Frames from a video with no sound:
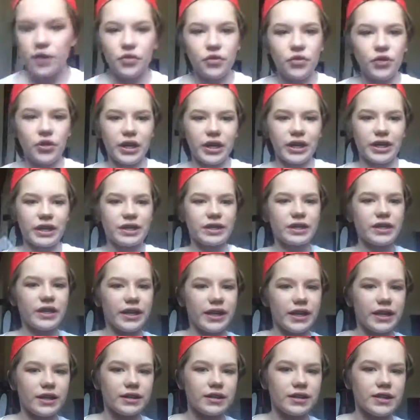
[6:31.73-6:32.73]
they'll like
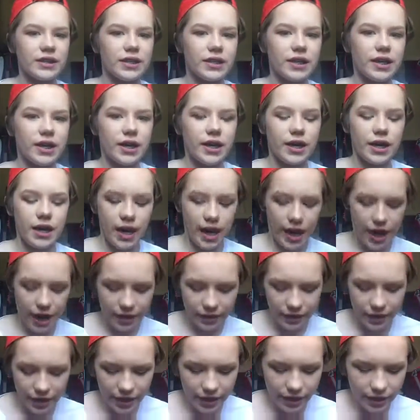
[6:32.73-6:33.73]
cling to the
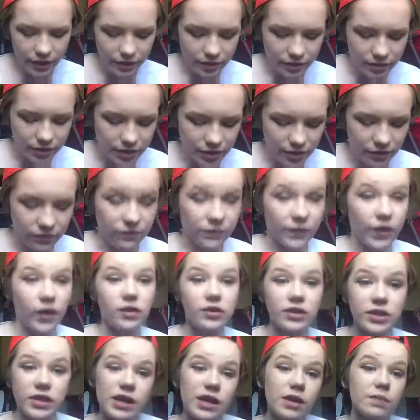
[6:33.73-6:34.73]
eyeline, to the
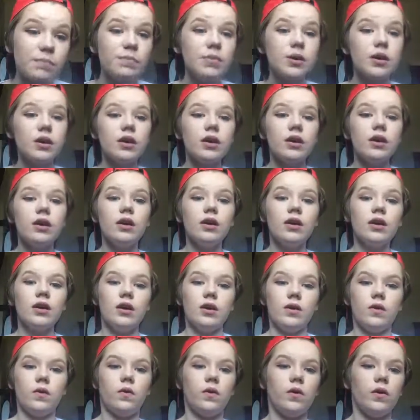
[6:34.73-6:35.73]
felt tip,
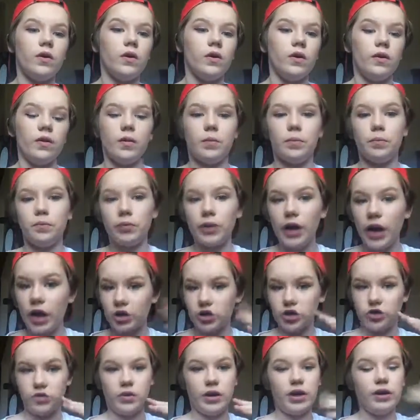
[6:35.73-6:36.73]
or the
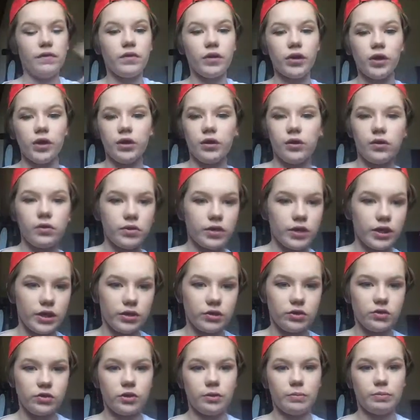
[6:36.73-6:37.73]
brush, or whatever you're
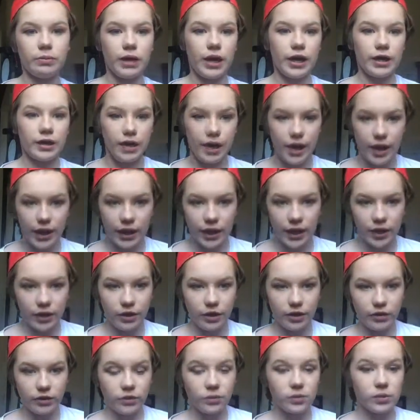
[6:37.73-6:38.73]
using to apply the
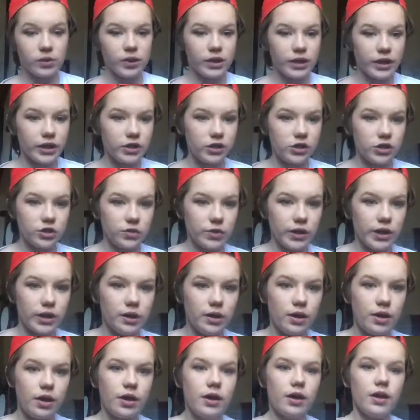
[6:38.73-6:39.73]
eyeliner, they'll cling to
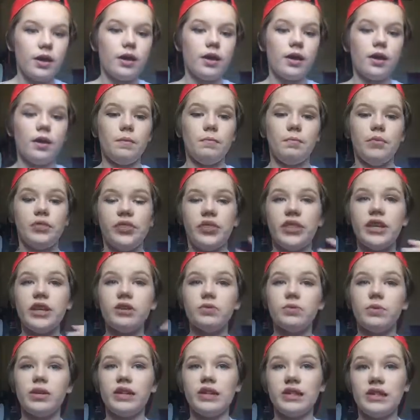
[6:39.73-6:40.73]
it. But
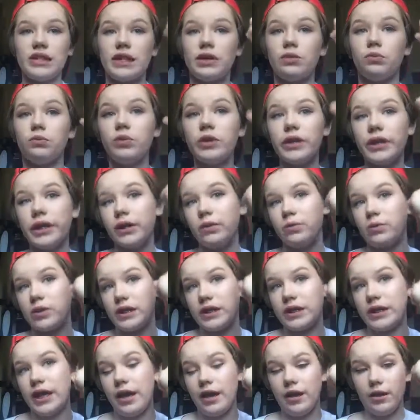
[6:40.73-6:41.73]
these ones like really were
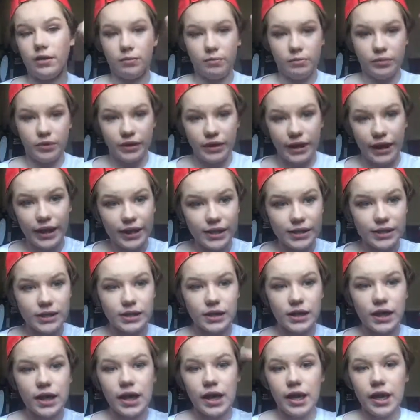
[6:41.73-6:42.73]
set in place.